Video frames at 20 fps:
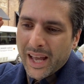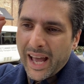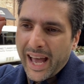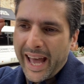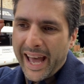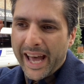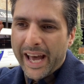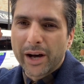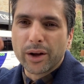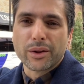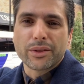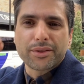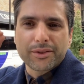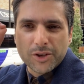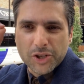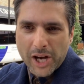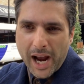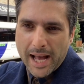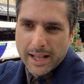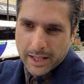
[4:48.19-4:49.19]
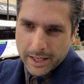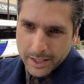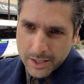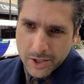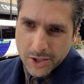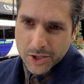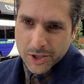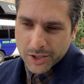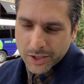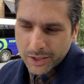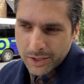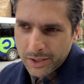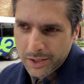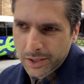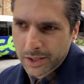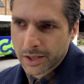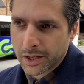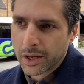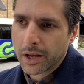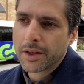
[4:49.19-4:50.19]
health challenge
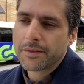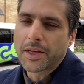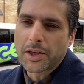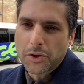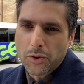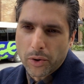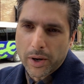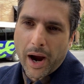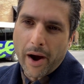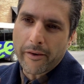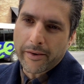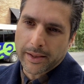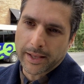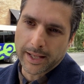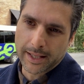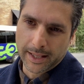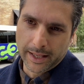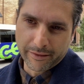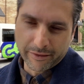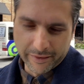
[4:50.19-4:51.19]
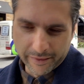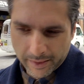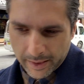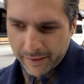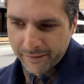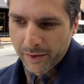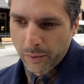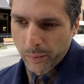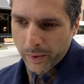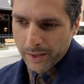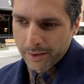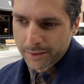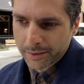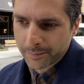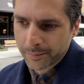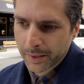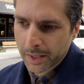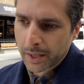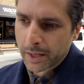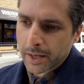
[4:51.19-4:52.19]
that you're currently living with.
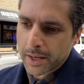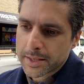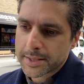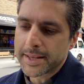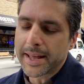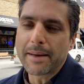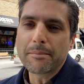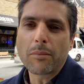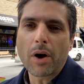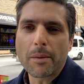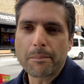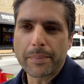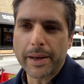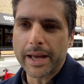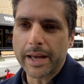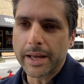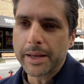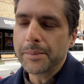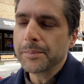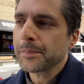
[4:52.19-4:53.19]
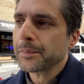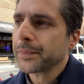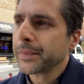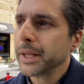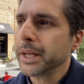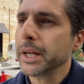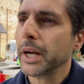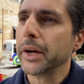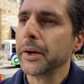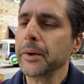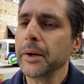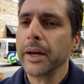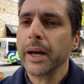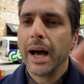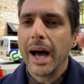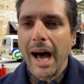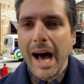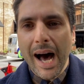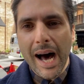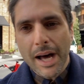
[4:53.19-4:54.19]
So that might be,
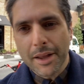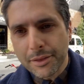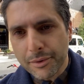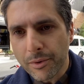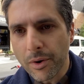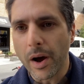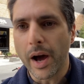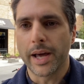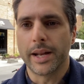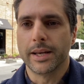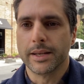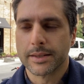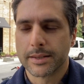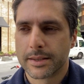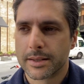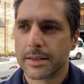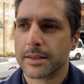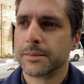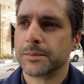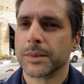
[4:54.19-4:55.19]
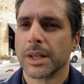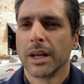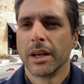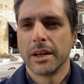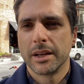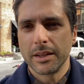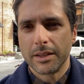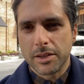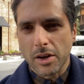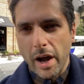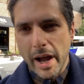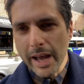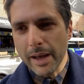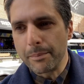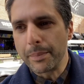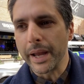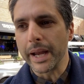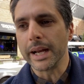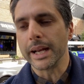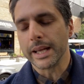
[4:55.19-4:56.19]
arthritis,
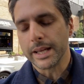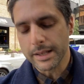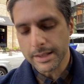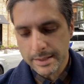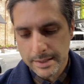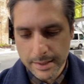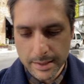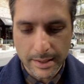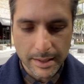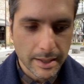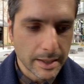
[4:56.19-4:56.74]
diabetes,